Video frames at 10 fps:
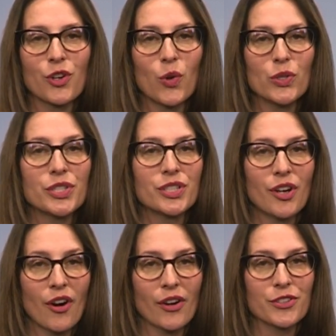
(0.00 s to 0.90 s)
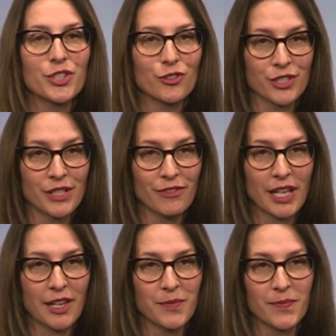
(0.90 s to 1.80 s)
Gold Star
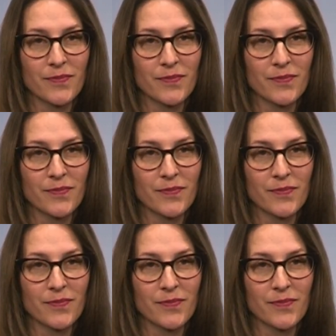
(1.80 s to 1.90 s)
Certificate.